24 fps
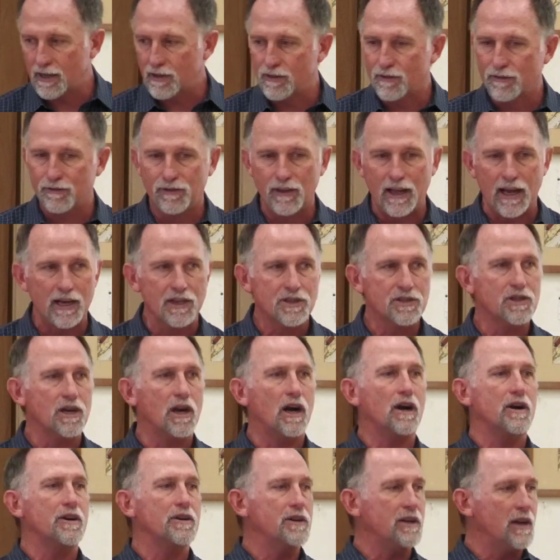in the flesh
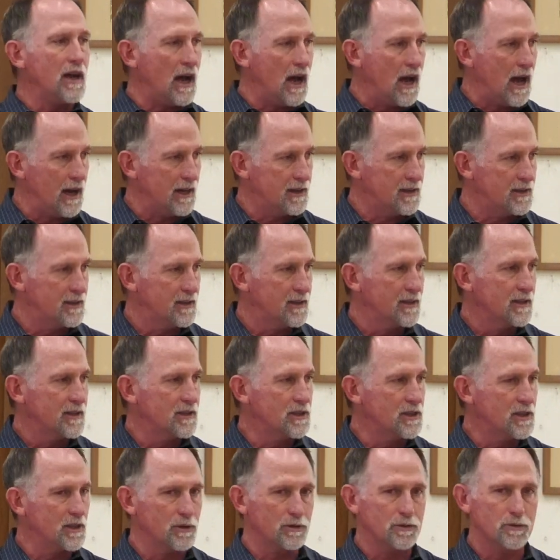are not
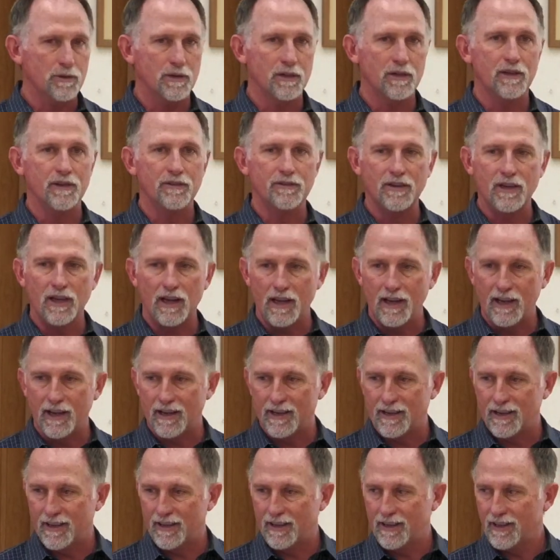children of
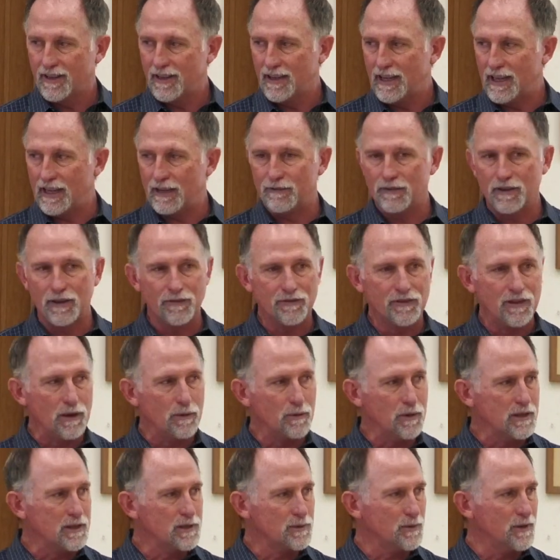God, even if they
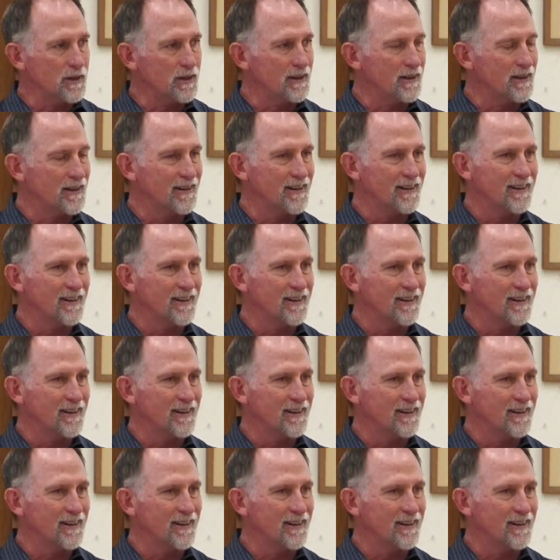once were.